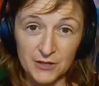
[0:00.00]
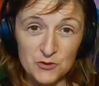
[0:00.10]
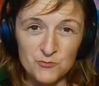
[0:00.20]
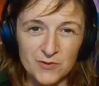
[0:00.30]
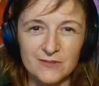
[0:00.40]

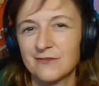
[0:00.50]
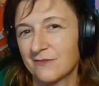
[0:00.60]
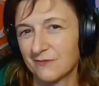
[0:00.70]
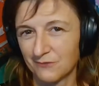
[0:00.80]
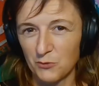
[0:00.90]
human,
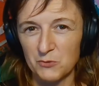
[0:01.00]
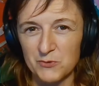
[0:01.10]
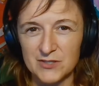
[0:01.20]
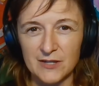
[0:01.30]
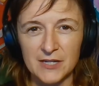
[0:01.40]
the one we
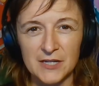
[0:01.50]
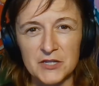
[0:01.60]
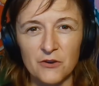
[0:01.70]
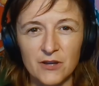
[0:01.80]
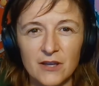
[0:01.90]
studied in
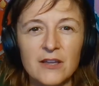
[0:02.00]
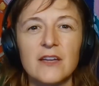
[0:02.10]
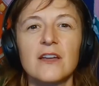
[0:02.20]
yoga,